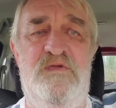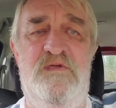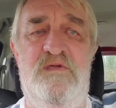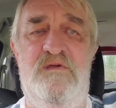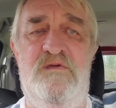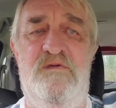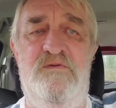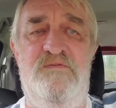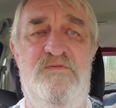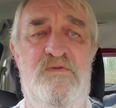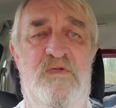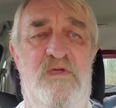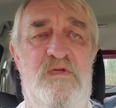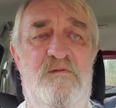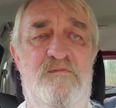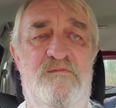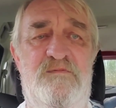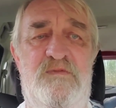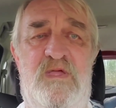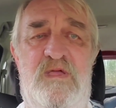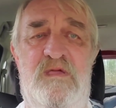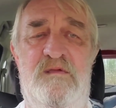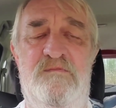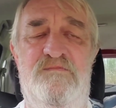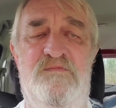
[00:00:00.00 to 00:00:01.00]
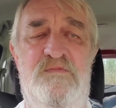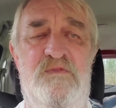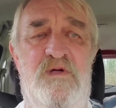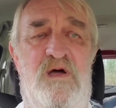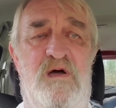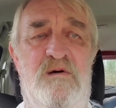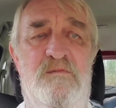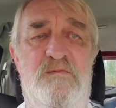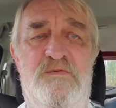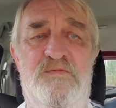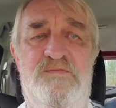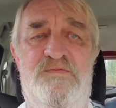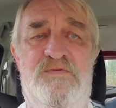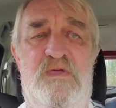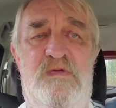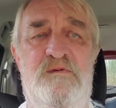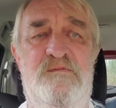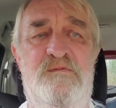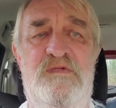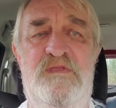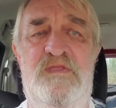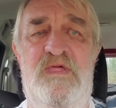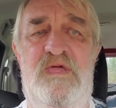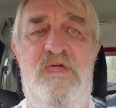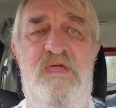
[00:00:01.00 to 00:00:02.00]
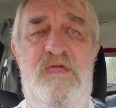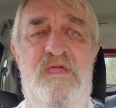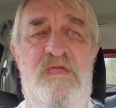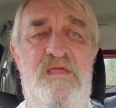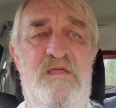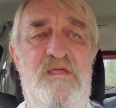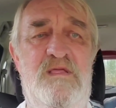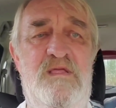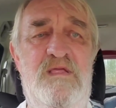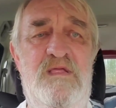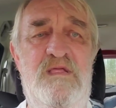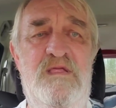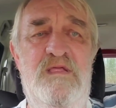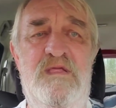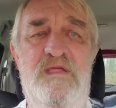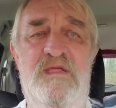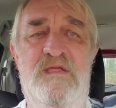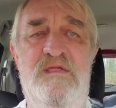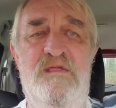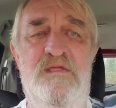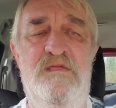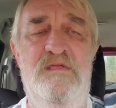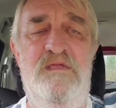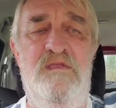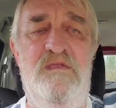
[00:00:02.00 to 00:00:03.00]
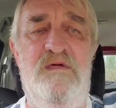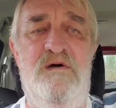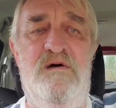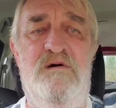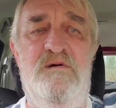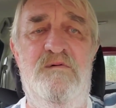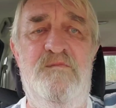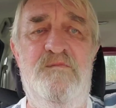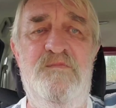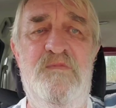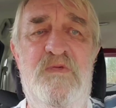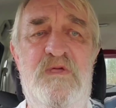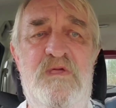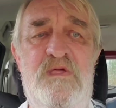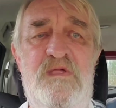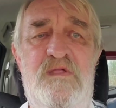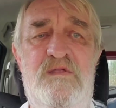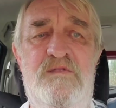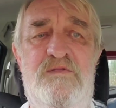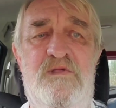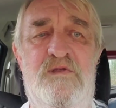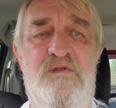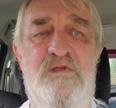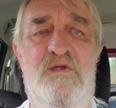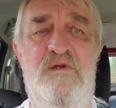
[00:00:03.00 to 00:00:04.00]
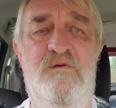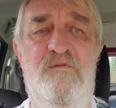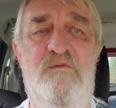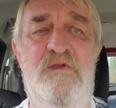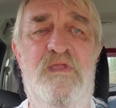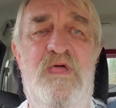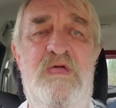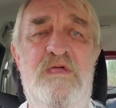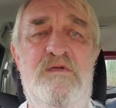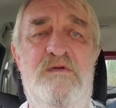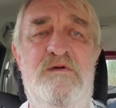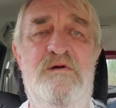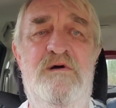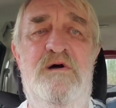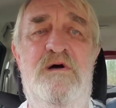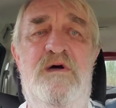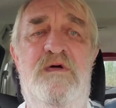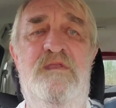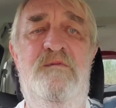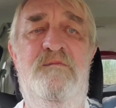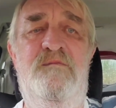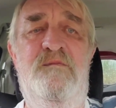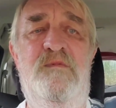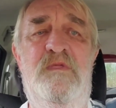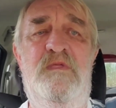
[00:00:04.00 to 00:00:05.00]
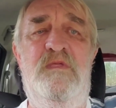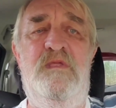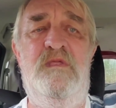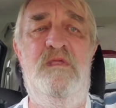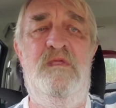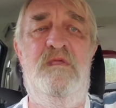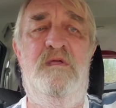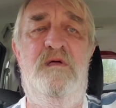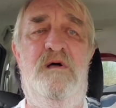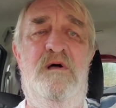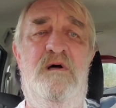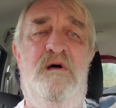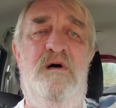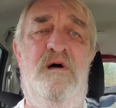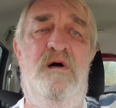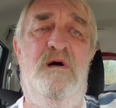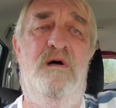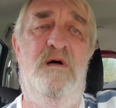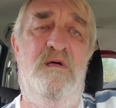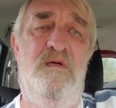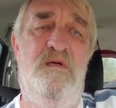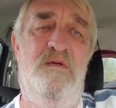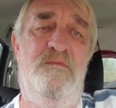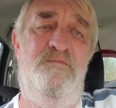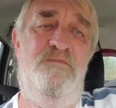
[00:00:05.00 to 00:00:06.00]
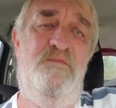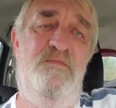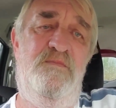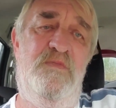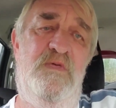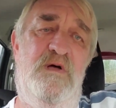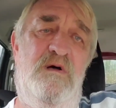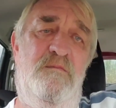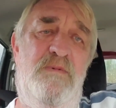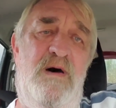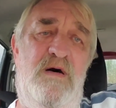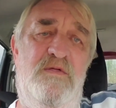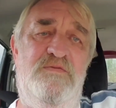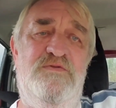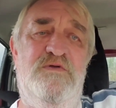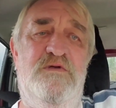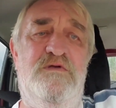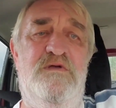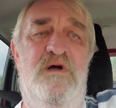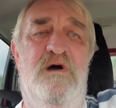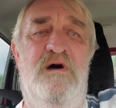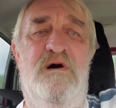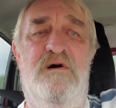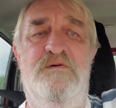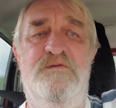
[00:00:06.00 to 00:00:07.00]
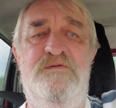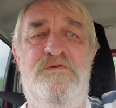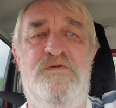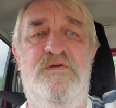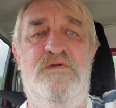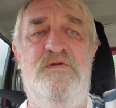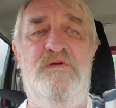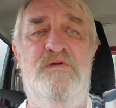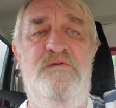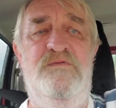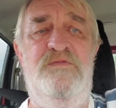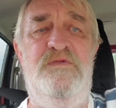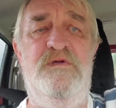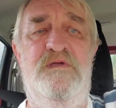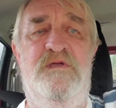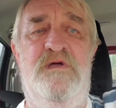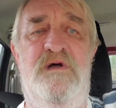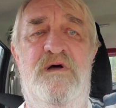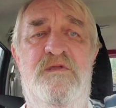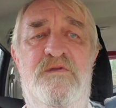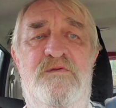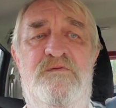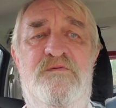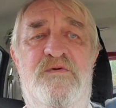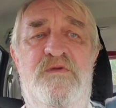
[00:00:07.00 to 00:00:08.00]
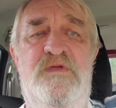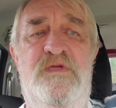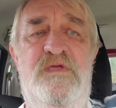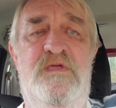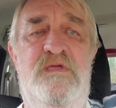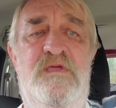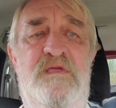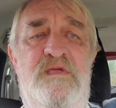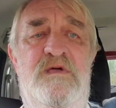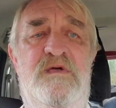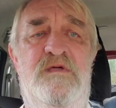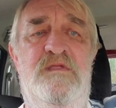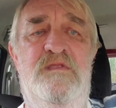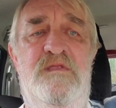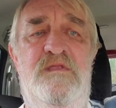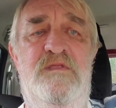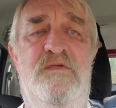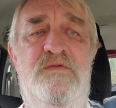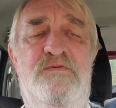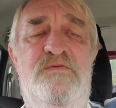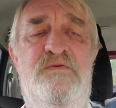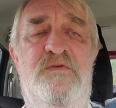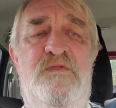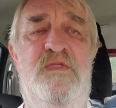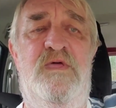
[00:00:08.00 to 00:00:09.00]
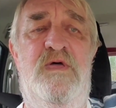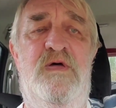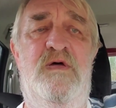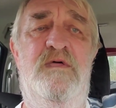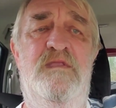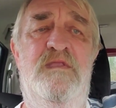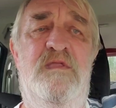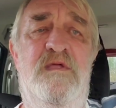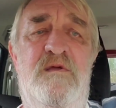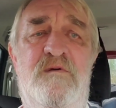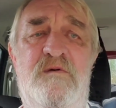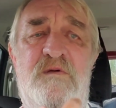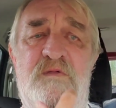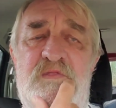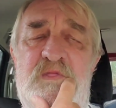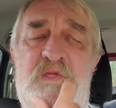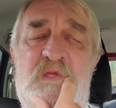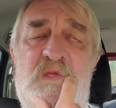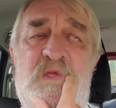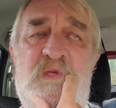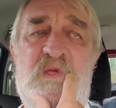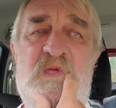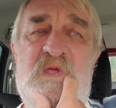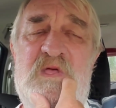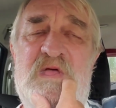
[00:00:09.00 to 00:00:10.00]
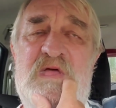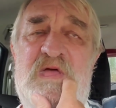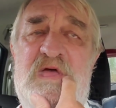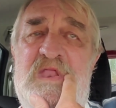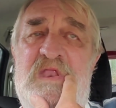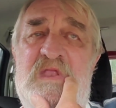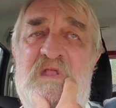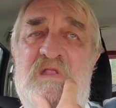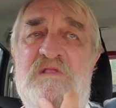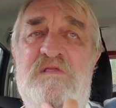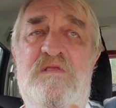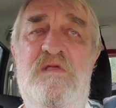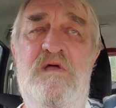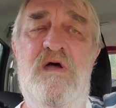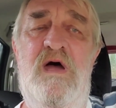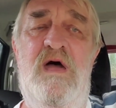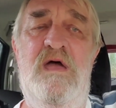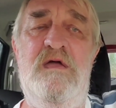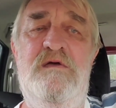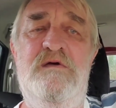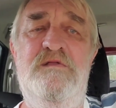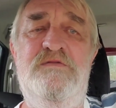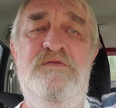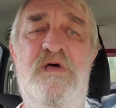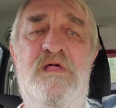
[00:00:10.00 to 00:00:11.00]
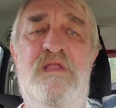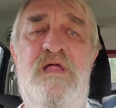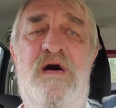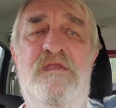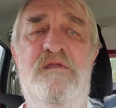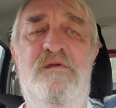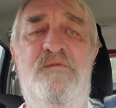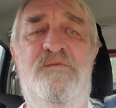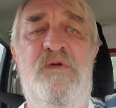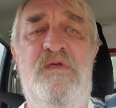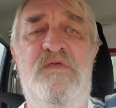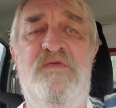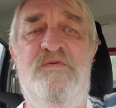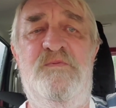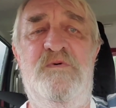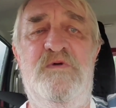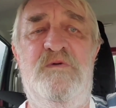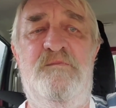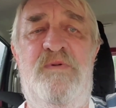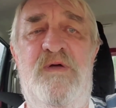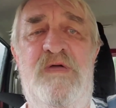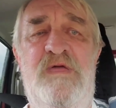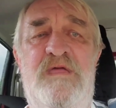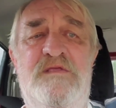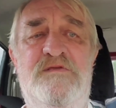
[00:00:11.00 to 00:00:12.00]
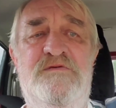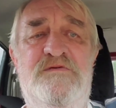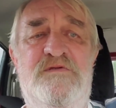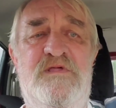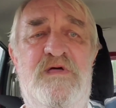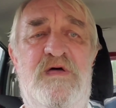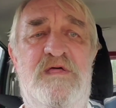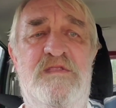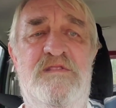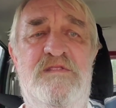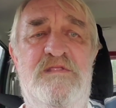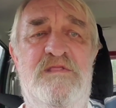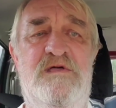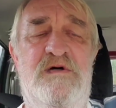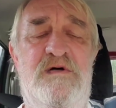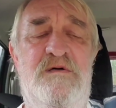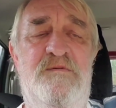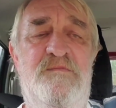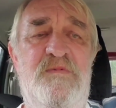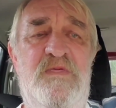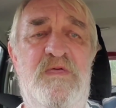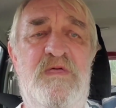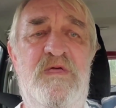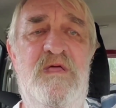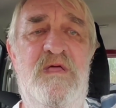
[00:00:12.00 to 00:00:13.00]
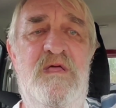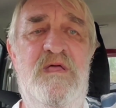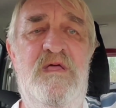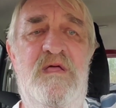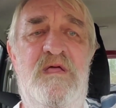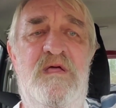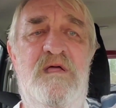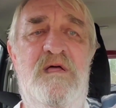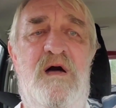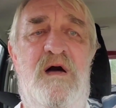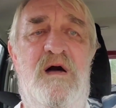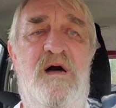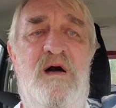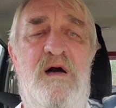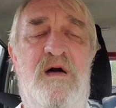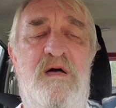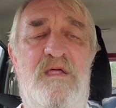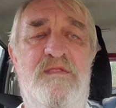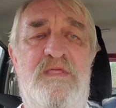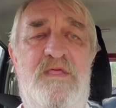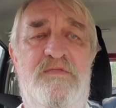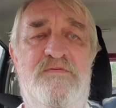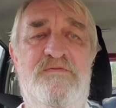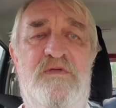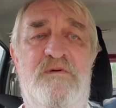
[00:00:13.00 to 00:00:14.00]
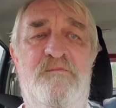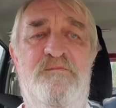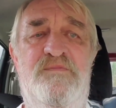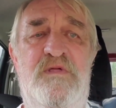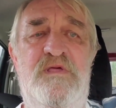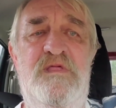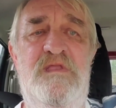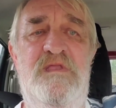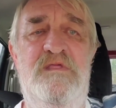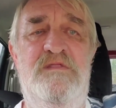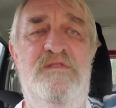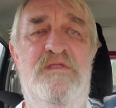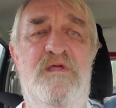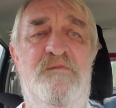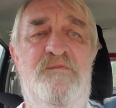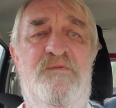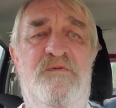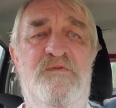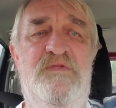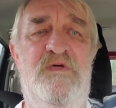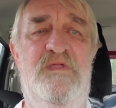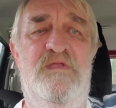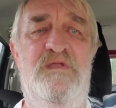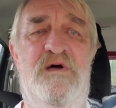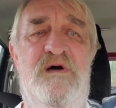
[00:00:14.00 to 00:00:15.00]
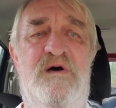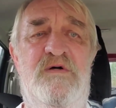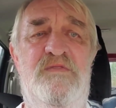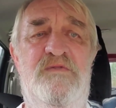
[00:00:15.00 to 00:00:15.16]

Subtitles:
years, almost every day, to learn what I could about the culture, the country, and this and that and everything. And I could tell on her Facebook page that that's completely different than